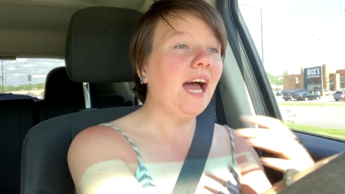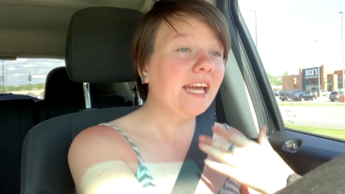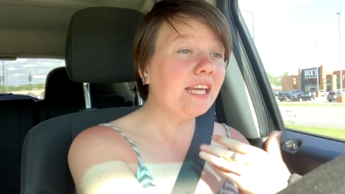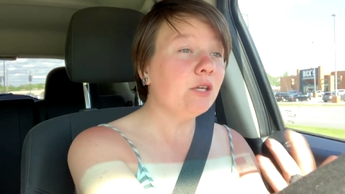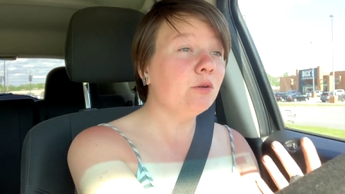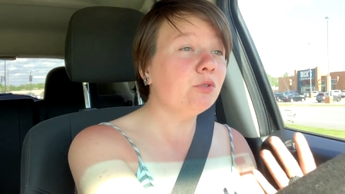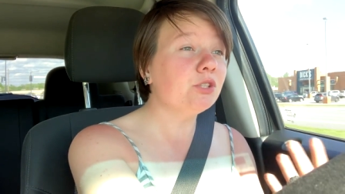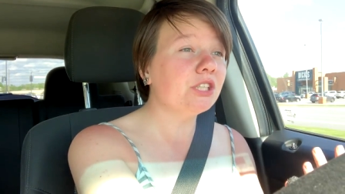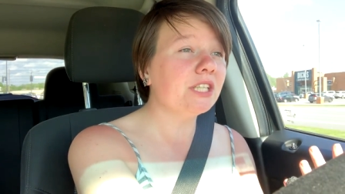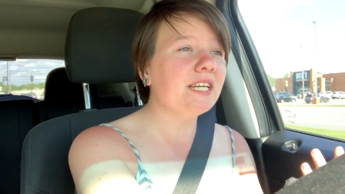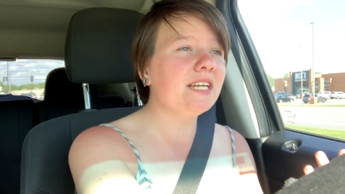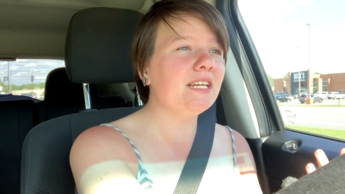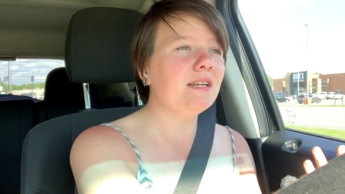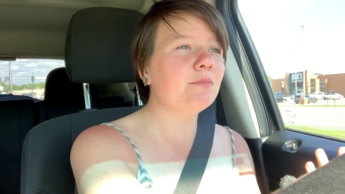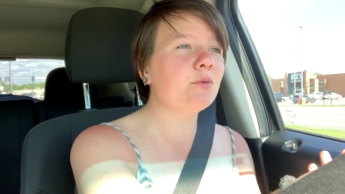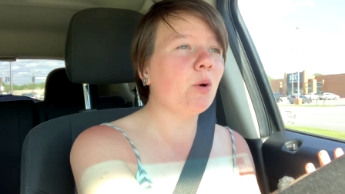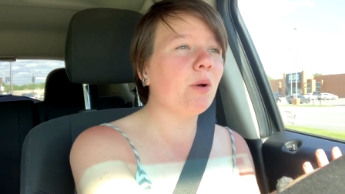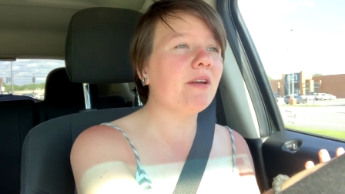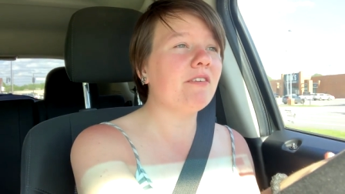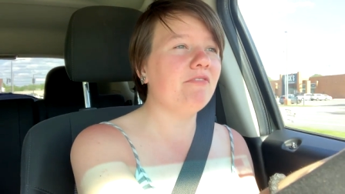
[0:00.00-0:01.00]
I usually end
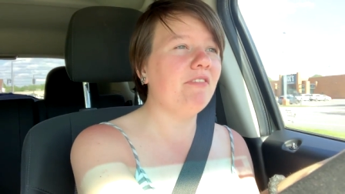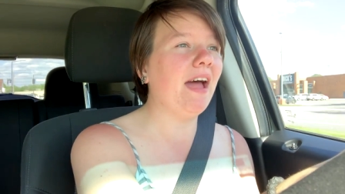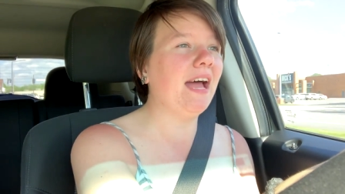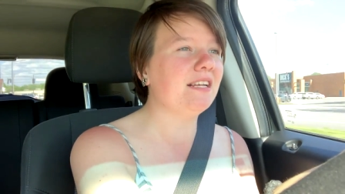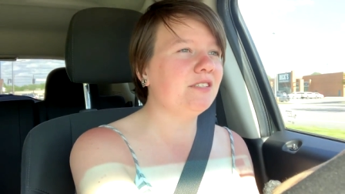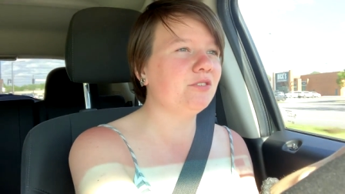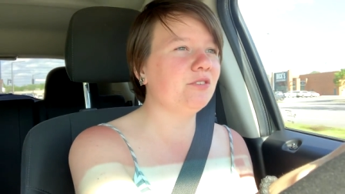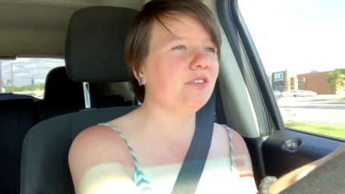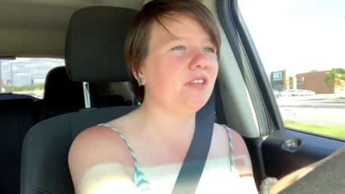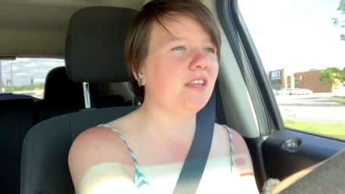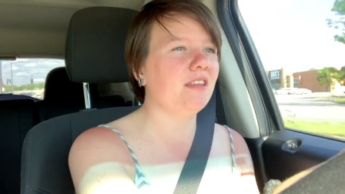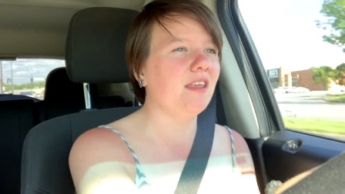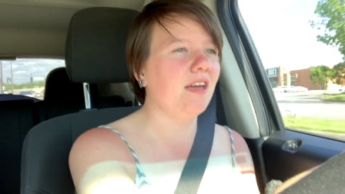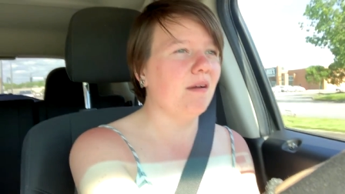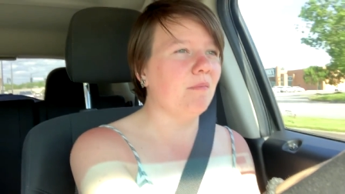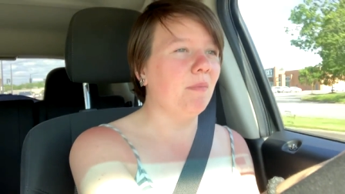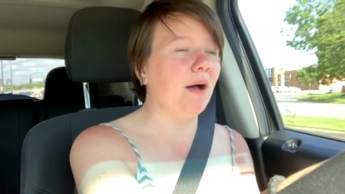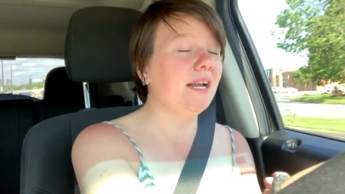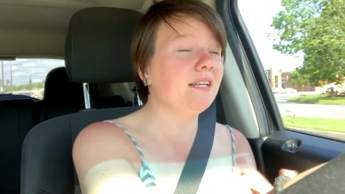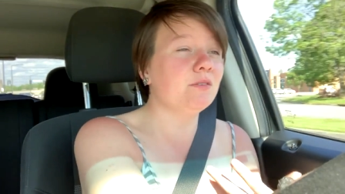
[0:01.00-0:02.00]
up going faster than
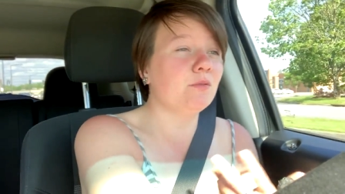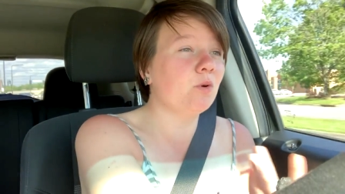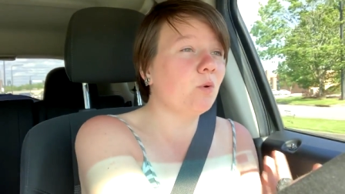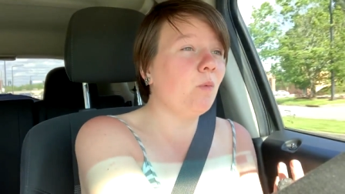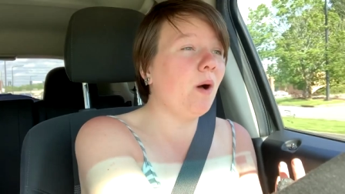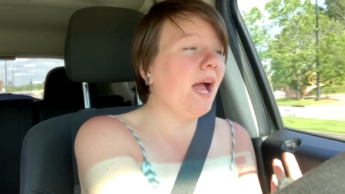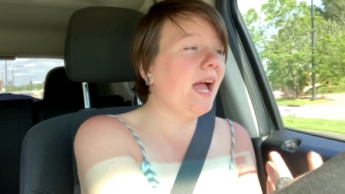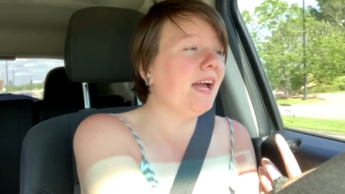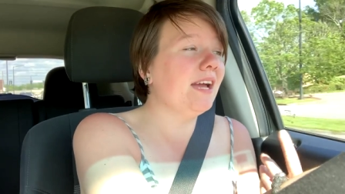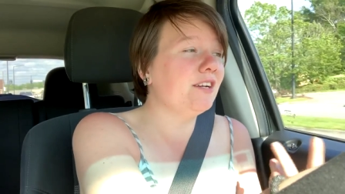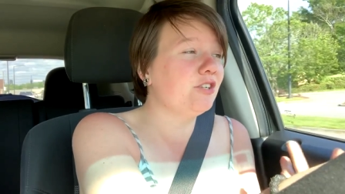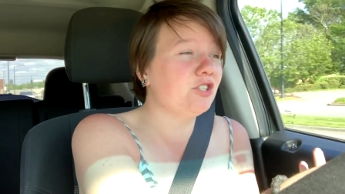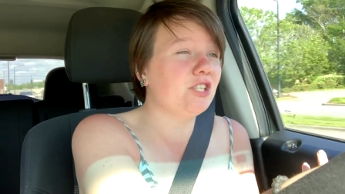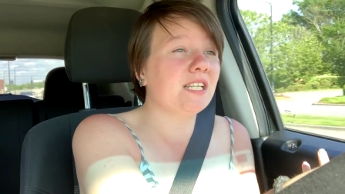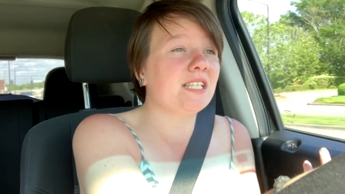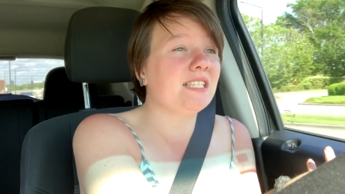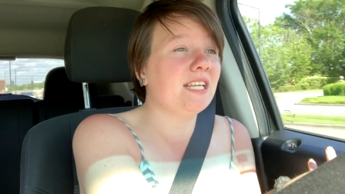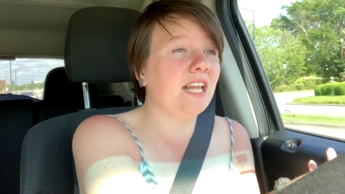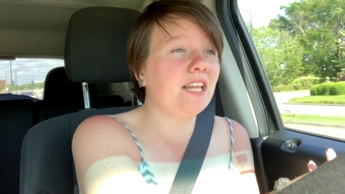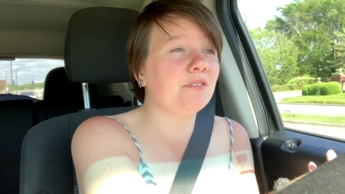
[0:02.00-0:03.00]
them. I don't know why. I just
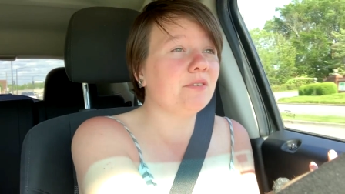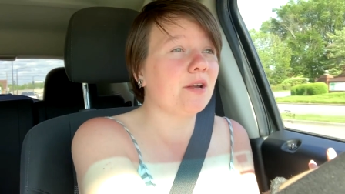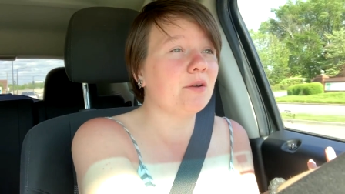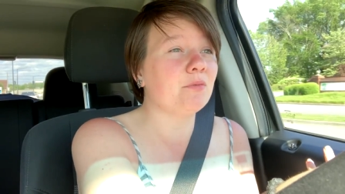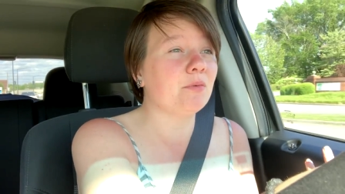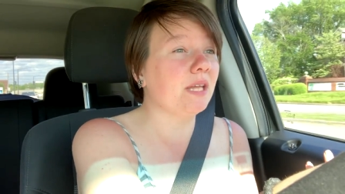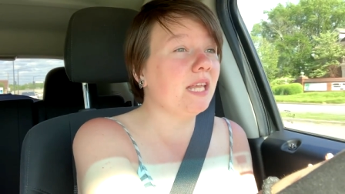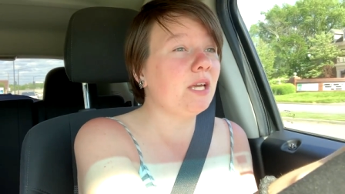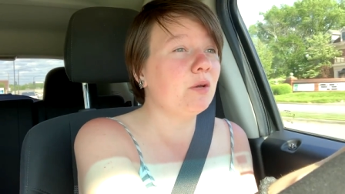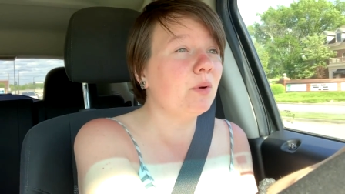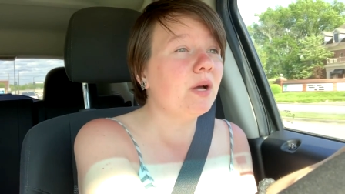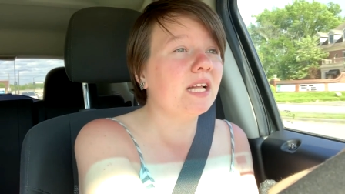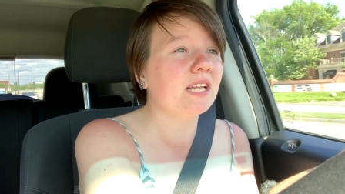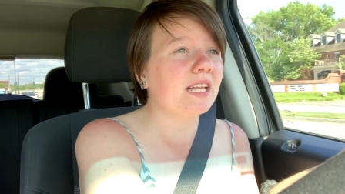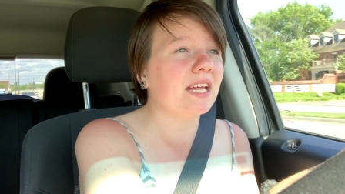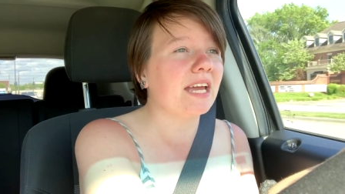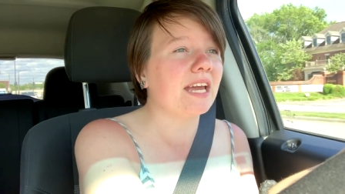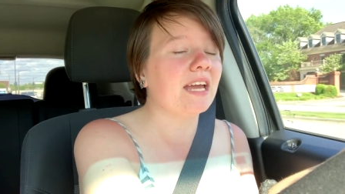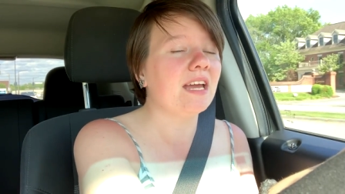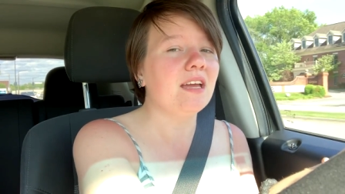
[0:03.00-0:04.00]
accelerate really quickly.